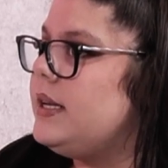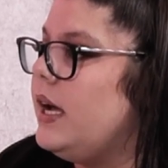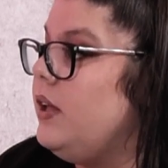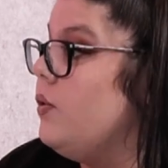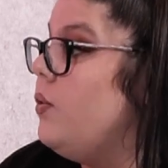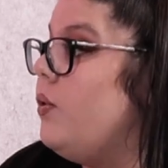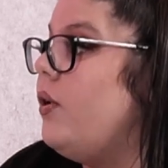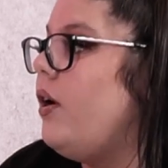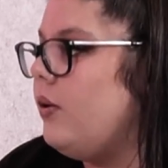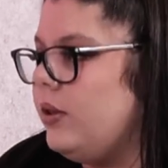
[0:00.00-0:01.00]
are
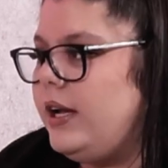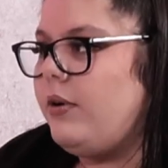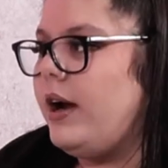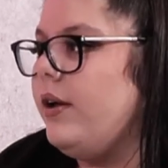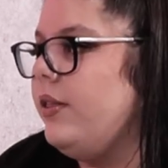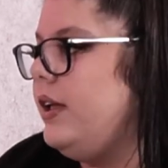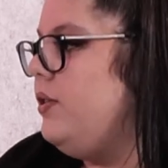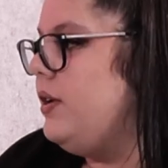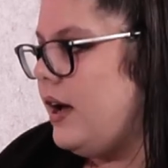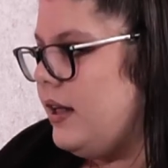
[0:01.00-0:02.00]
your holy grail that
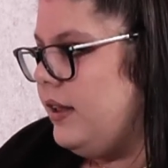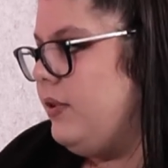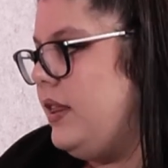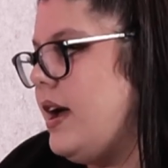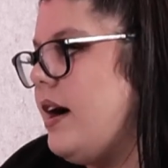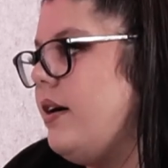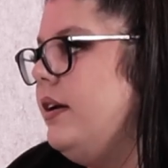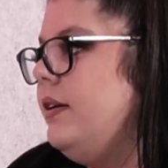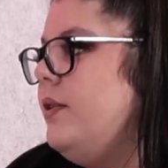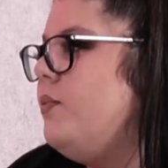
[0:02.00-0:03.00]
you can't live without?
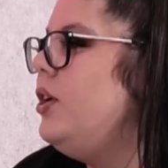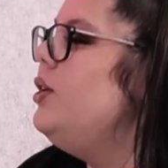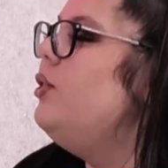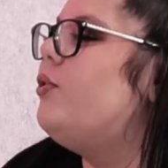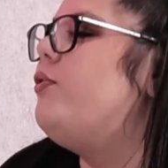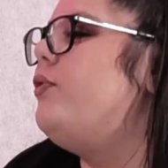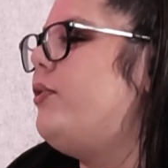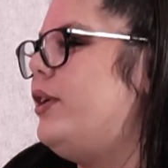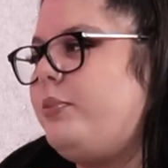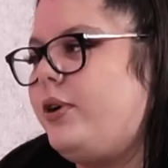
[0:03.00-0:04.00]
What do you look
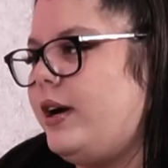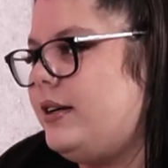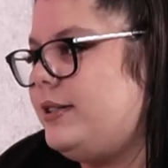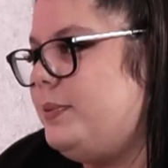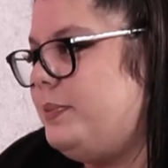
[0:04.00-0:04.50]
for in a product?